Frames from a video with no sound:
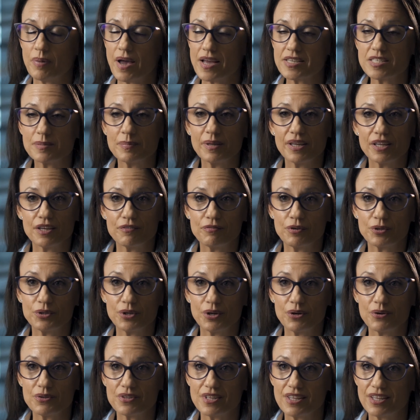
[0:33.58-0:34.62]
possibility for
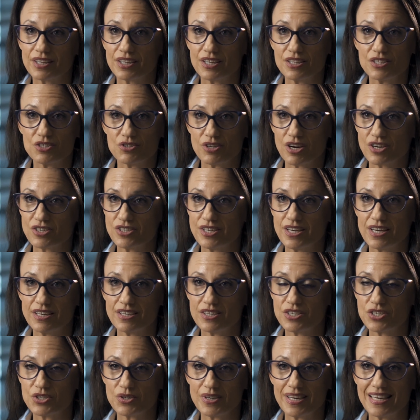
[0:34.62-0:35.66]
growth in the construction
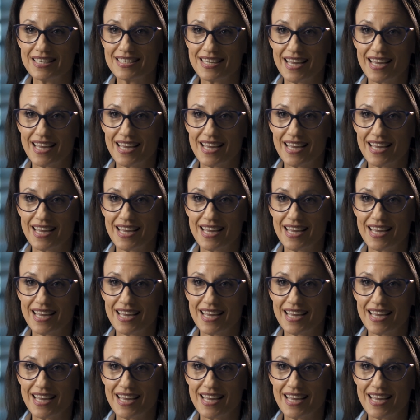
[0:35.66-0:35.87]
industry is